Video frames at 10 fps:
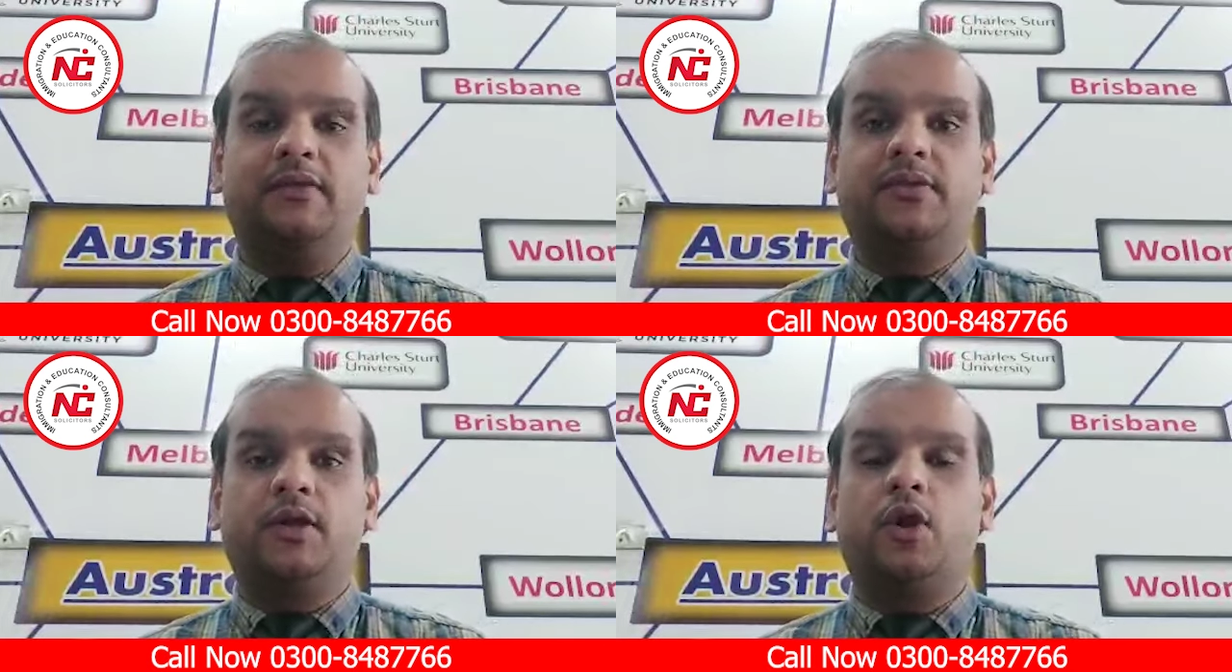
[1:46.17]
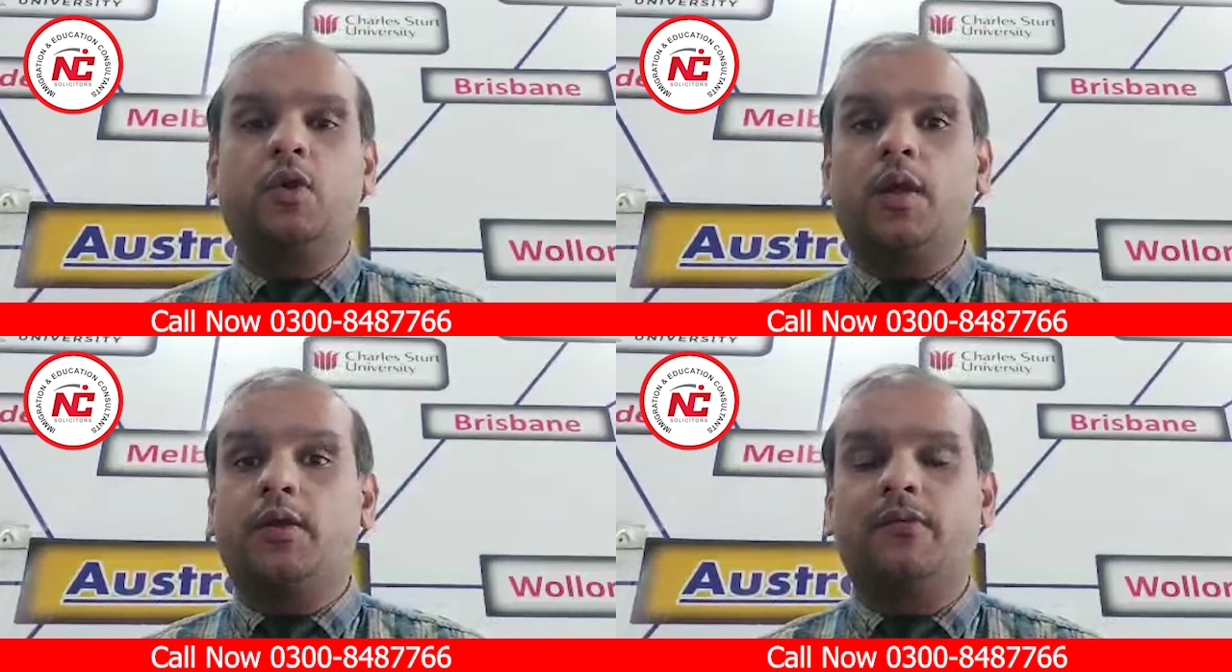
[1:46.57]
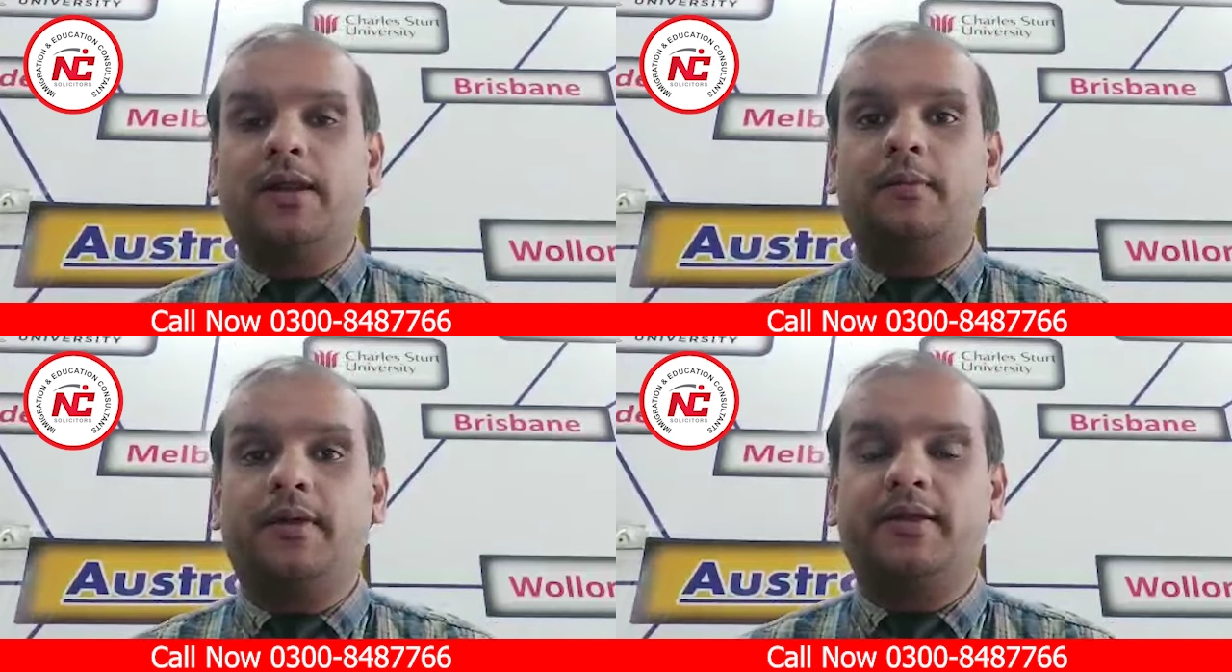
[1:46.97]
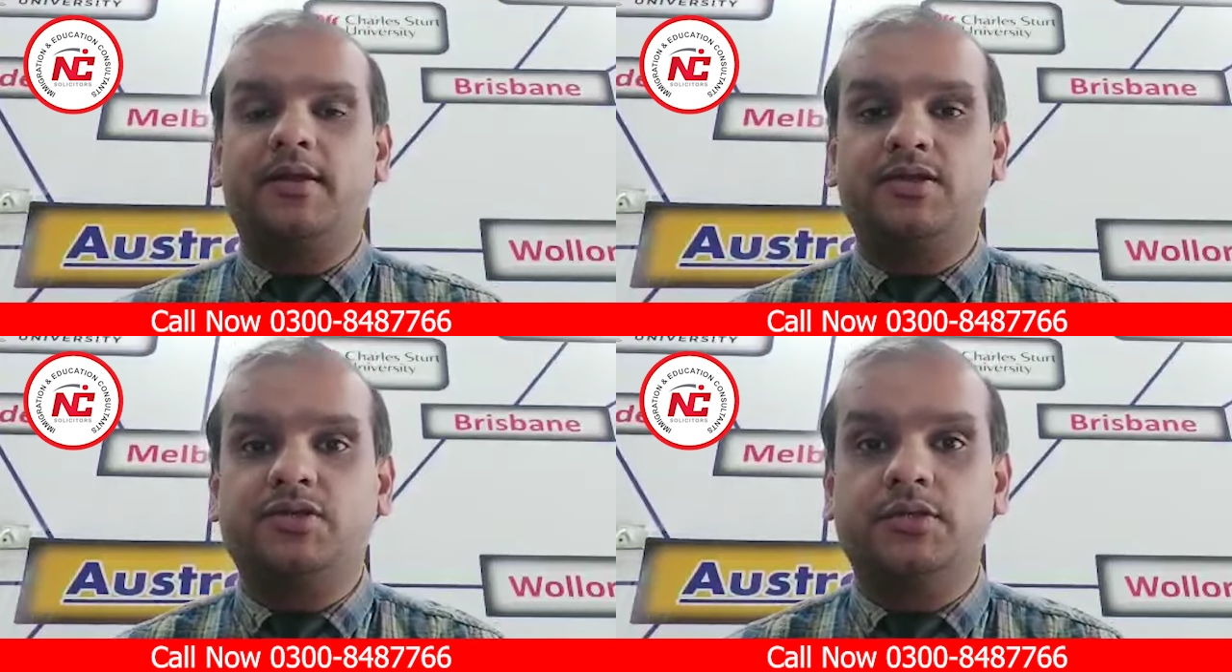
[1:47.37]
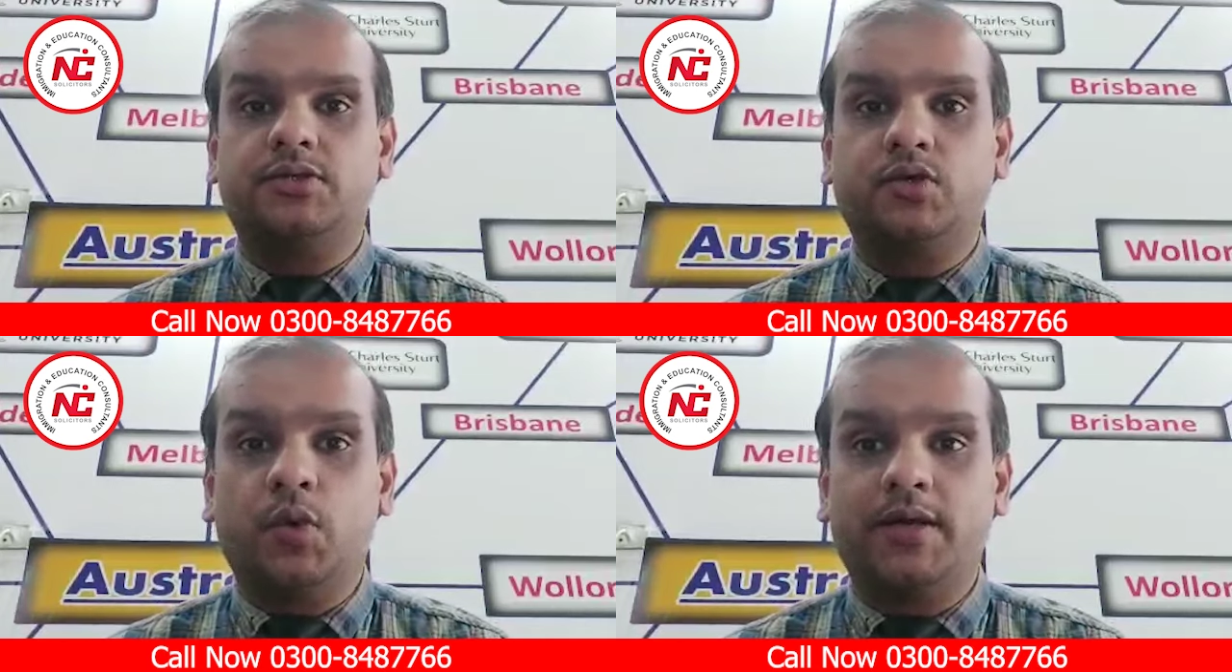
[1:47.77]
if they are not going to welcome international
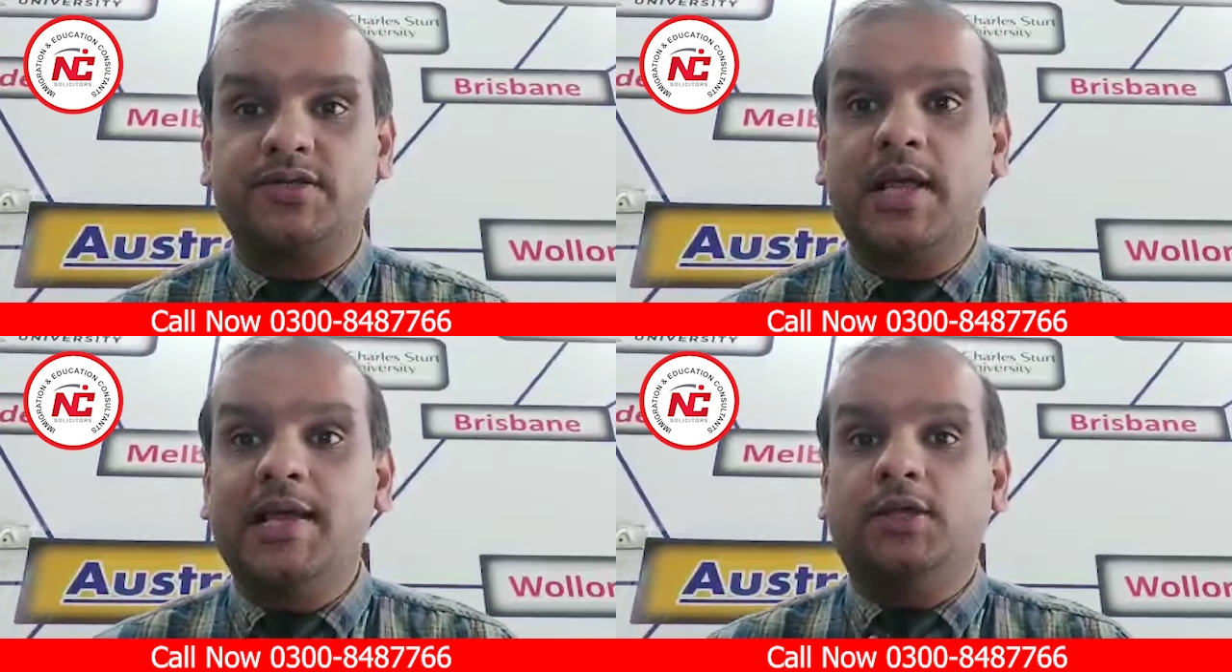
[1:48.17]
students.